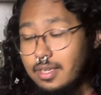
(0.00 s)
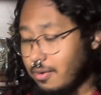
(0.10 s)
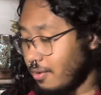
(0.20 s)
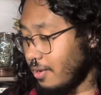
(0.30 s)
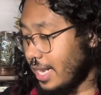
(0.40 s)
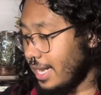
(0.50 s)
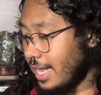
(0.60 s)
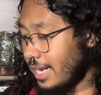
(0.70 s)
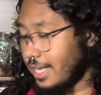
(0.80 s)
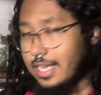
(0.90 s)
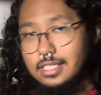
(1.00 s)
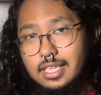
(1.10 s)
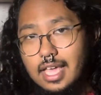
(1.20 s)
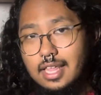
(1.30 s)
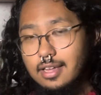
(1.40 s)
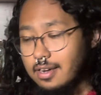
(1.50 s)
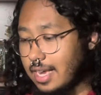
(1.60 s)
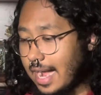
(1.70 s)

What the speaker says: or any kind of get together,